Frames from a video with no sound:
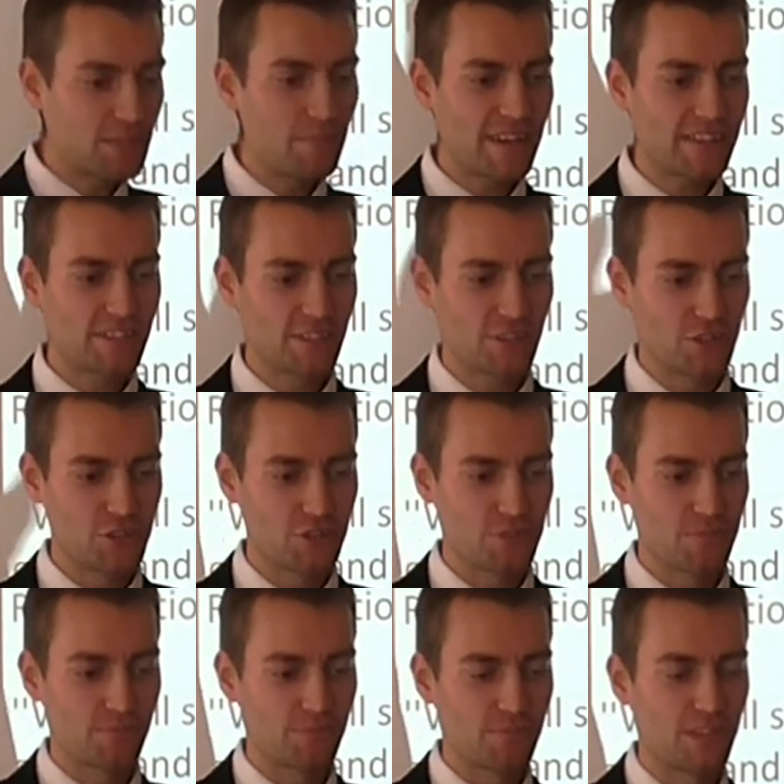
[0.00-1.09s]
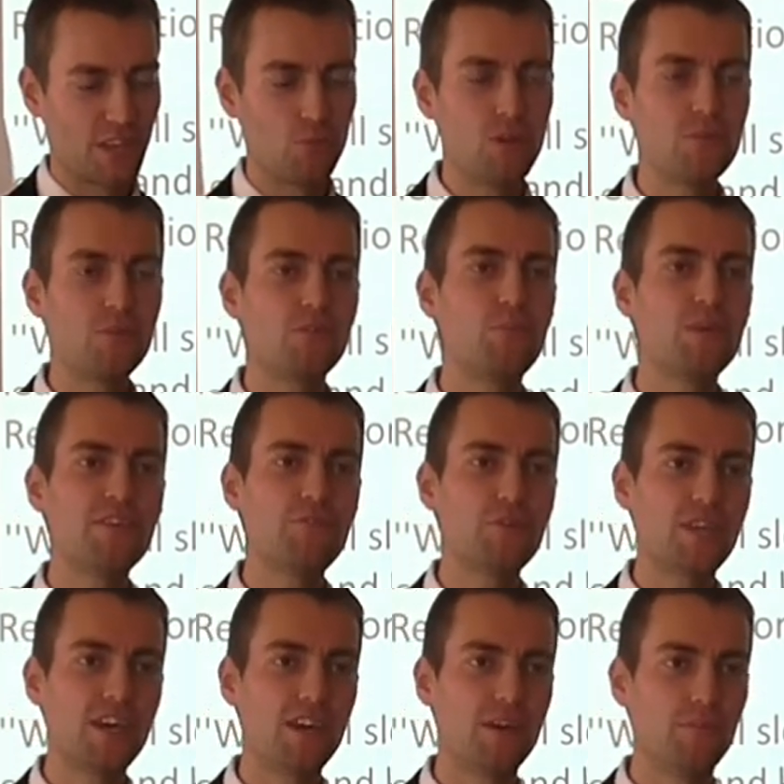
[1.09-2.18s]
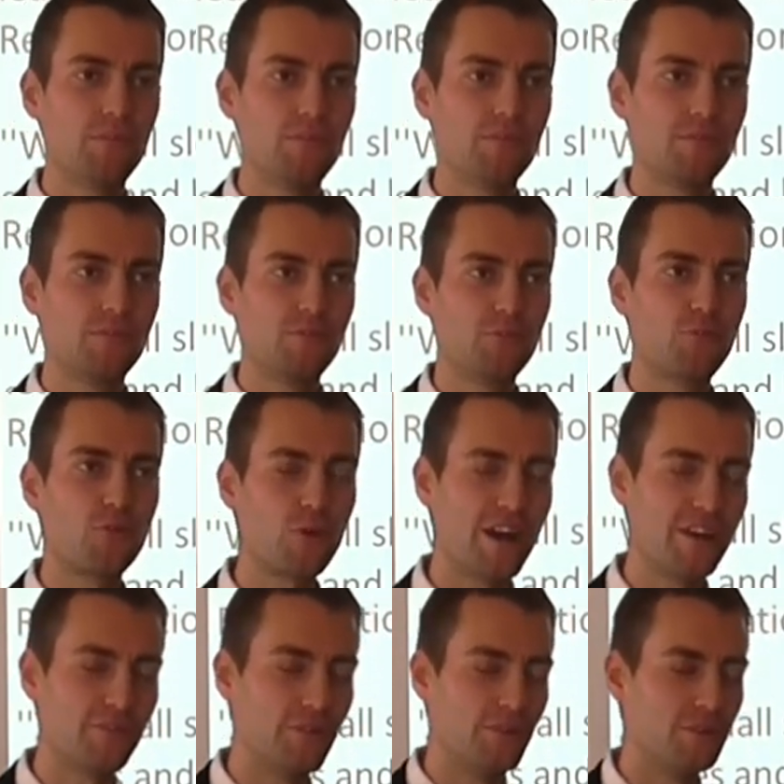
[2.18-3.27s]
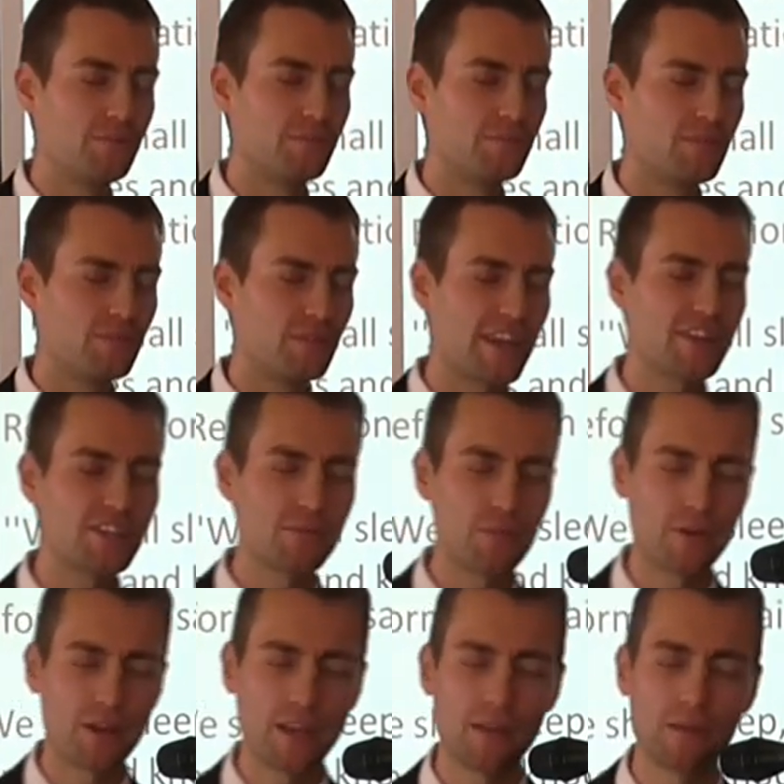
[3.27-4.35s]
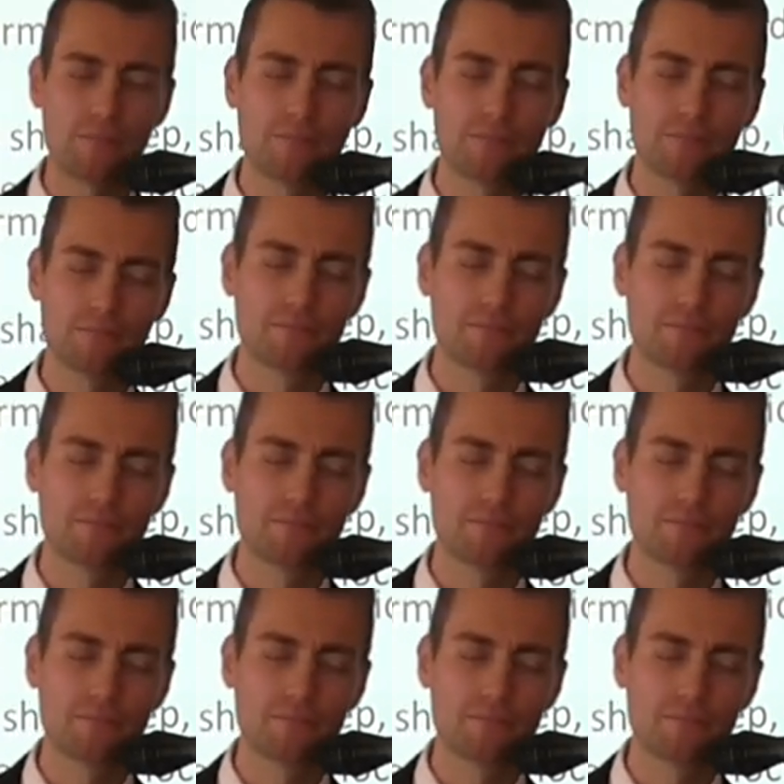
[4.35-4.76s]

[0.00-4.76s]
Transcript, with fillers: that's the message that we will be with Him forever. Let us pray.